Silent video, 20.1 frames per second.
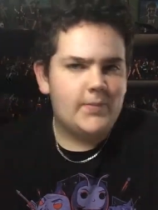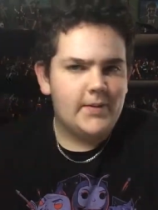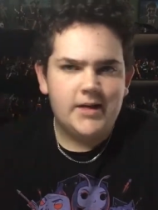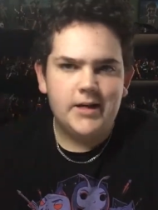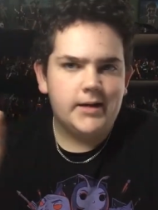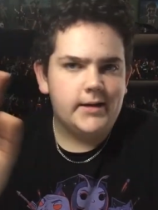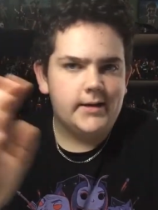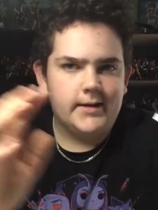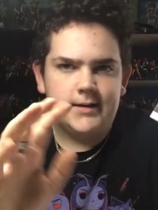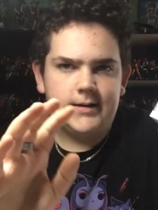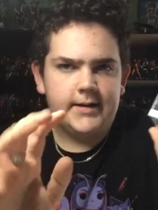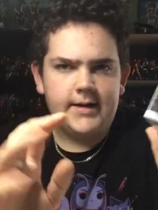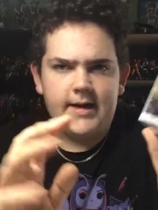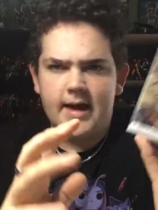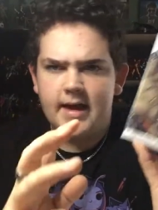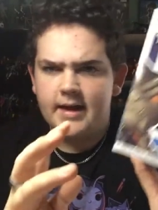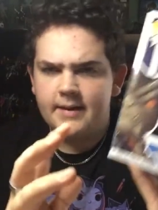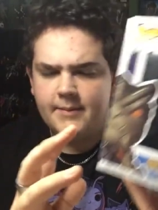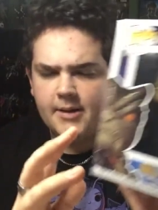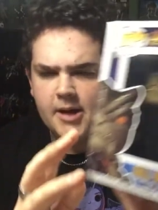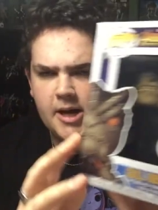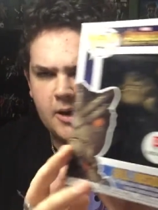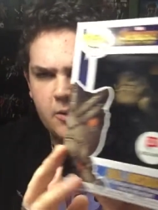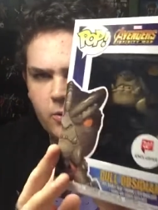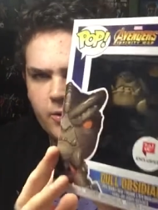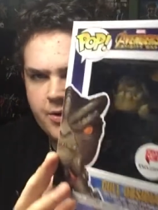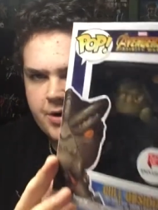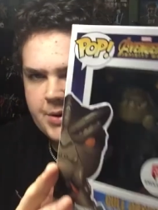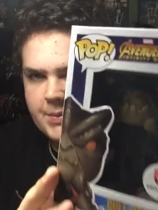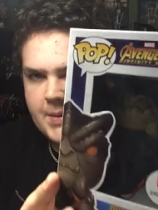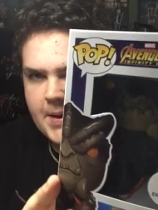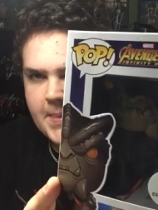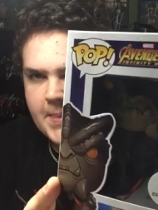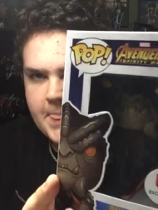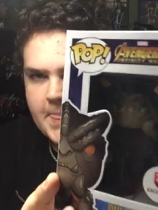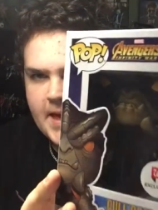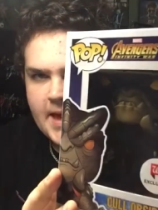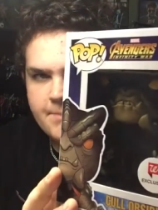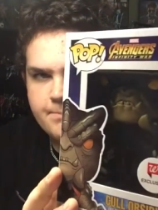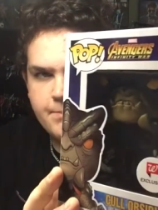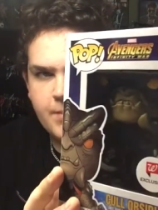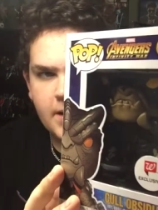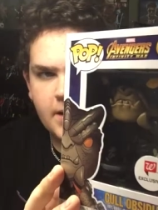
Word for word: be used again. I'm not worried about that,